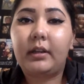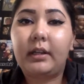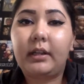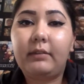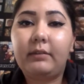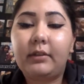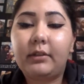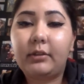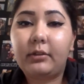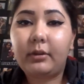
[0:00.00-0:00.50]

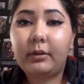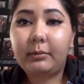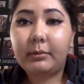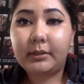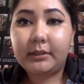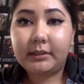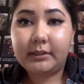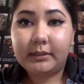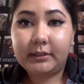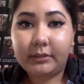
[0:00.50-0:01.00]
Even though I
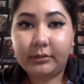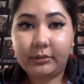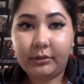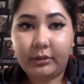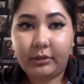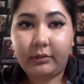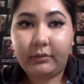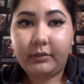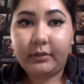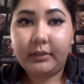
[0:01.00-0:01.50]
was still
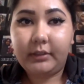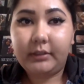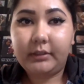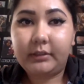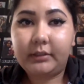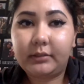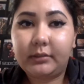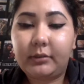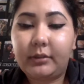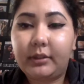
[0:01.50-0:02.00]

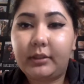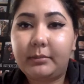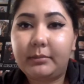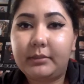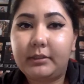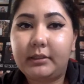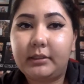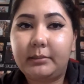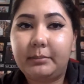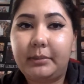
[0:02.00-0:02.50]
nervous going up
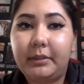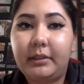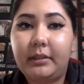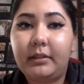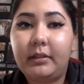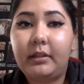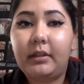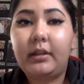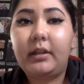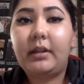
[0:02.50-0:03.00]
to speak,
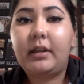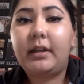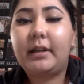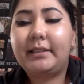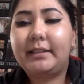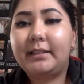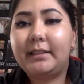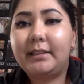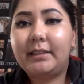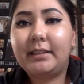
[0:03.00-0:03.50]

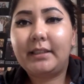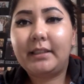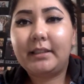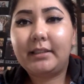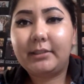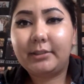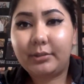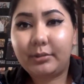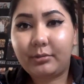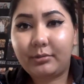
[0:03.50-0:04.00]
I didn't get
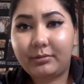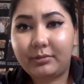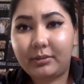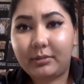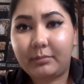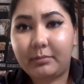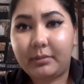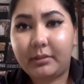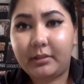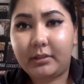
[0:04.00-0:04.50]
as choked
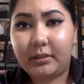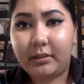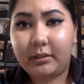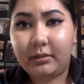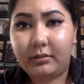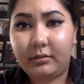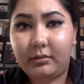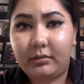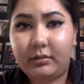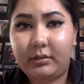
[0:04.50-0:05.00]
up as I
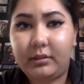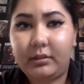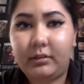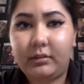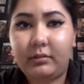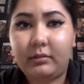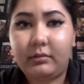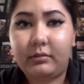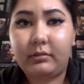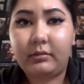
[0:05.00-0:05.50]
usually
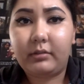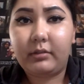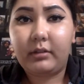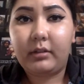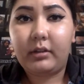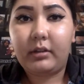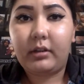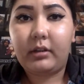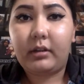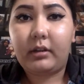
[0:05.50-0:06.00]
do.
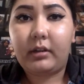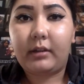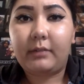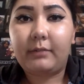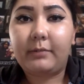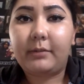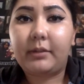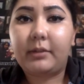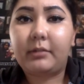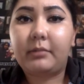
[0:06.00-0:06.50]
I
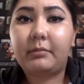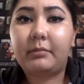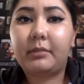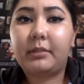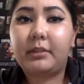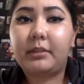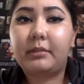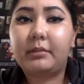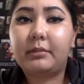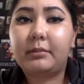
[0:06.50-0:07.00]
felt
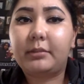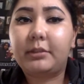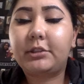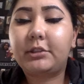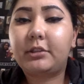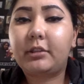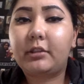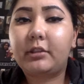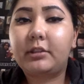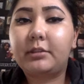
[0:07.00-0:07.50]
it was my
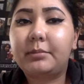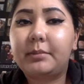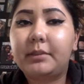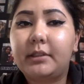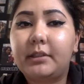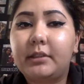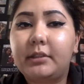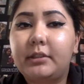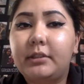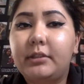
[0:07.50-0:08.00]
strongest
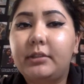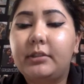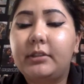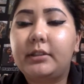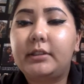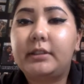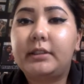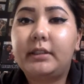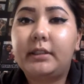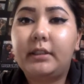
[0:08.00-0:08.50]
because you
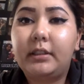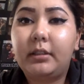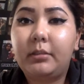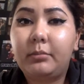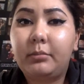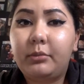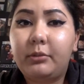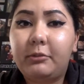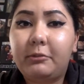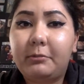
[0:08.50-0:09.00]
could see the
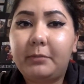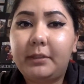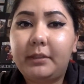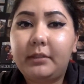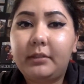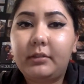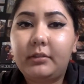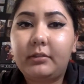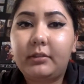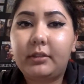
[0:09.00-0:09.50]

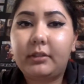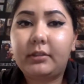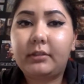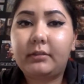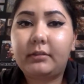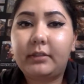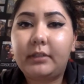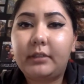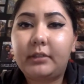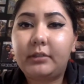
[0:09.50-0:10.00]
improvement throughout
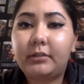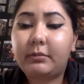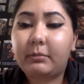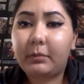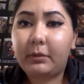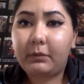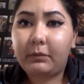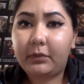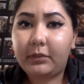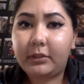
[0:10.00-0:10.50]
the videos
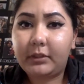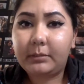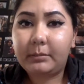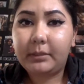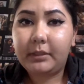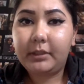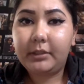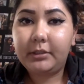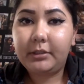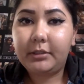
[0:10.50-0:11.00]
from the first
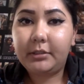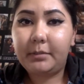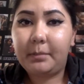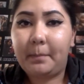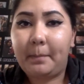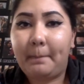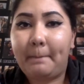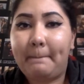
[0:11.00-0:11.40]
speech.